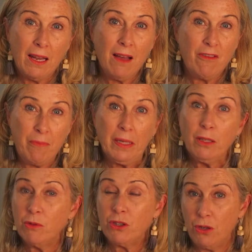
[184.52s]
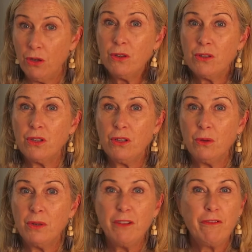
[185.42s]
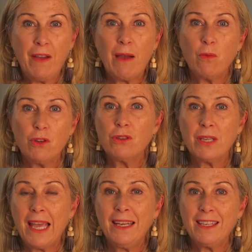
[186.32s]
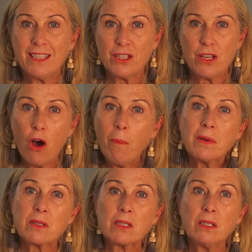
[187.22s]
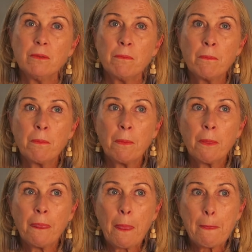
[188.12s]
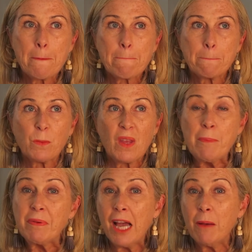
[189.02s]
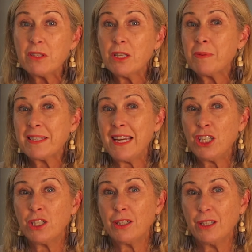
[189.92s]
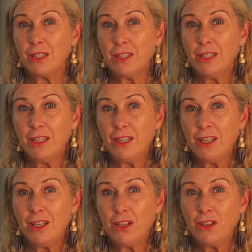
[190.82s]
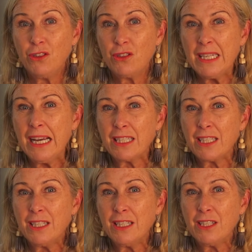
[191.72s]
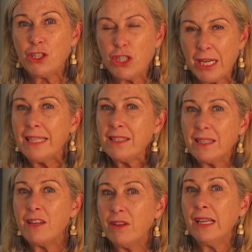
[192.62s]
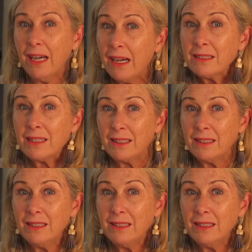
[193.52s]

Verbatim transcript: love being returned to you, and in fact what you're getting is the opposite, it becomes an obsession. You start to chase it even harder.